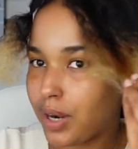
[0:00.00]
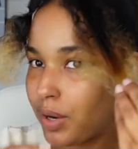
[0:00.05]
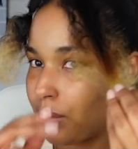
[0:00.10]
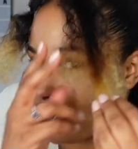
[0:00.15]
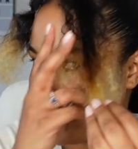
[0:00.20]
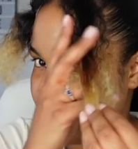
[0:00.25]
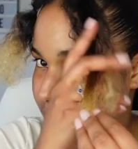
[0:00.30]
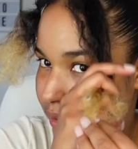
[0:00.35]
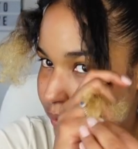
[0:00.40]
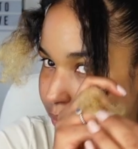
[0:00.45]
I'm
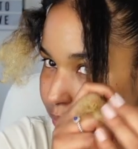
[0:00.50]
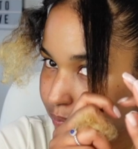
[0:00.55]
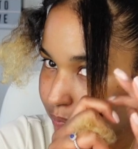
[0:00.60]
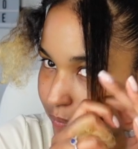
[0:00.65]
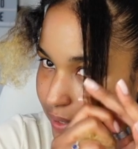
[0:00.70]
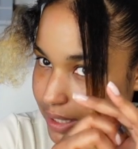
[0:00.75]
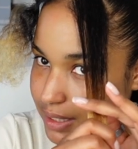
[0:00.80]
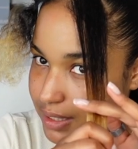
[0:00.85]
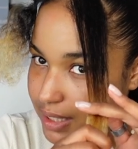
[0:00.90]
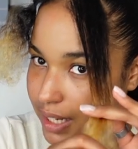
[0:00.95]
really
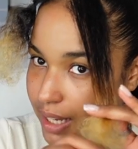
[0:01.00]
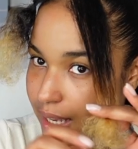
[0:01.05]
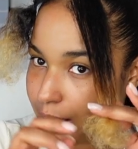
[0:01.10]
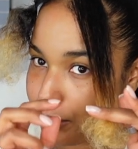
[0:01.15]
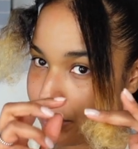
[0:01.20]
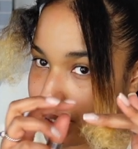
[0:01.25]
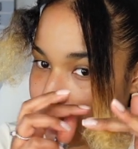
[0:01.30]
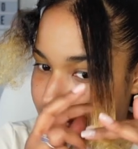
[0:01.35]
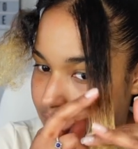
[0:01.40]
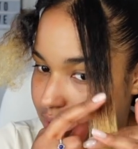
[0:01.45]
excited
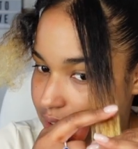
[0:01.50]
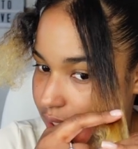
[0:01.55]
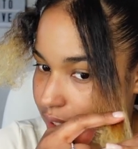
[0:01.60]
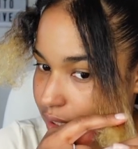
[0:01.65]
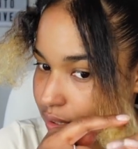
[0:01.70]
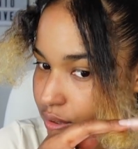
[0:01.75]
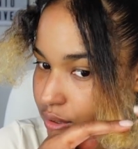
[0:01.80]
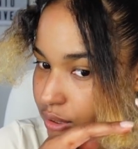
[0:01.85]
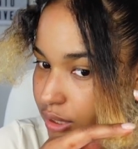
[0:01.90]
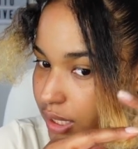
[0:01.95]
i'm really
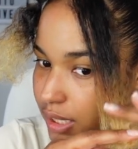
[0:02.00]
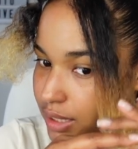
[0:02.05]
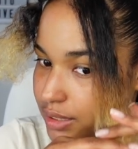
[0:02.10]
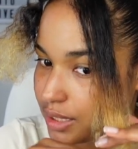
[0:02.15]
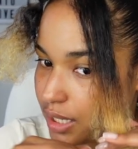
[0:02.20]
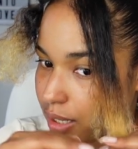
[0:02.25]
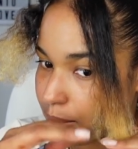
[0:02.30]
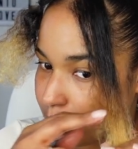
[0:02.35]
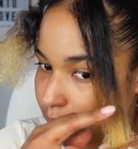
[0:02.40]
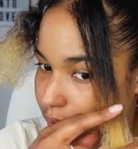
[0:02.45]
excited to show you guys
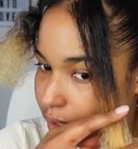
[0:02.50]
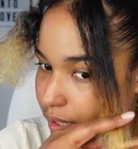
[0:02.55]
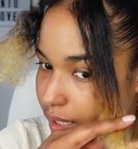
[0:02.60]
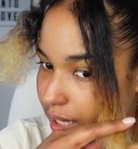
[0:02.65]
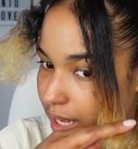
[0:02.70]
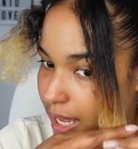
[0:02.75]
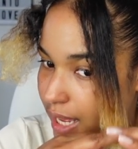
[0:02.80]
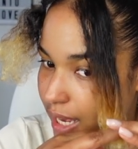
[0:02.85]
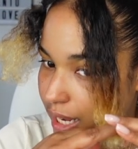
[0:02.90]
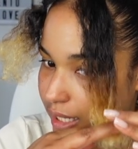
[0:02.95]
how i'm gonna
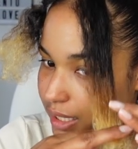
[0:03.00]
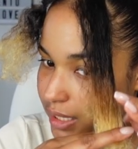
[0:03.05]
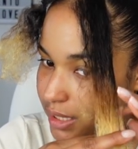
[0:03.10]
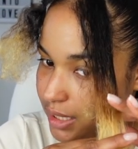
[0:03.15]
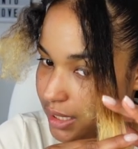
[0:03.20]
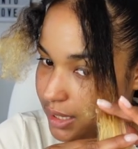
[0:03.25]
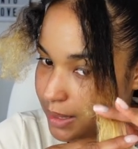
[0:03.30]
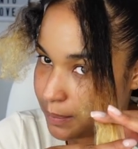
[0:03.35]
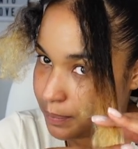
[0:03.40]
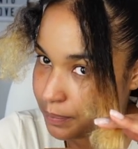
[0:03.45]
hide
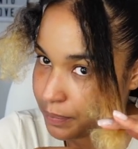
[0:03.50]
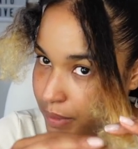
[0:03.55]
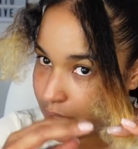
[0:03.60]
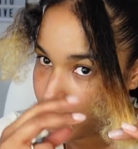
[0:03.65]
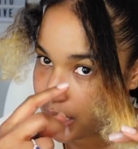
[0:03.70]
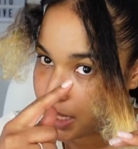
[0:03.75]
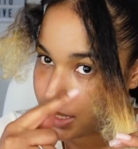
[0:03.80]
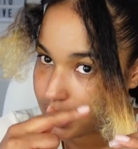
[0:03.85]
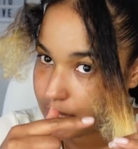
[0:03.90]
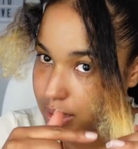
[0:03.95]

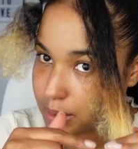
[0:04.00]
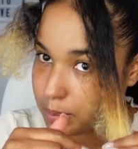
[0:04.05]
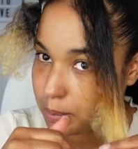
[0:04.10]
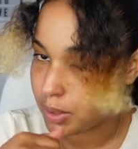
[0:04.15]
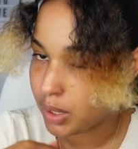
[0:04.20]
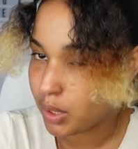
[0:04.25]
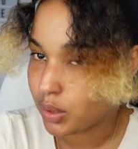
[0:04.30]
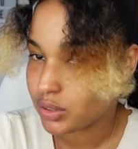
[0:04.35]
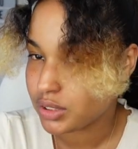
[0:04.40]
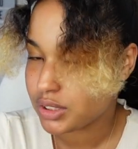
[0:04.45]
these
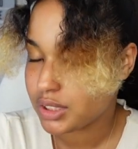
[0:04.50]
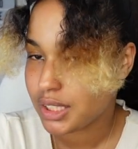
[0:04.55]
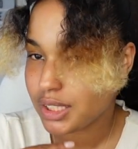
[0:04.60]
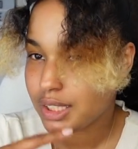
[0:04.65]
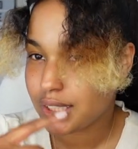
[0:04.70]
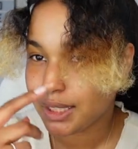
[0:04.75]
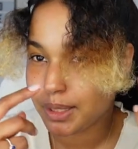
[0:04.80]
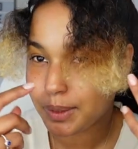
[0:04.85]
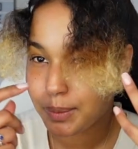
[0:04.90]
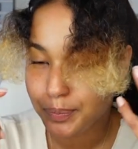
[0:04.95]
blondes
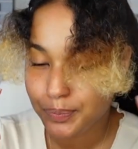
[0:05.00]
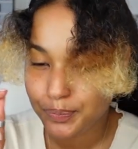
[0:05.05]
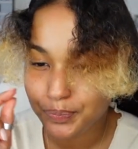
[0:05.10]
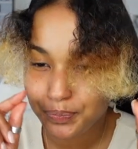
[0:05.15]
here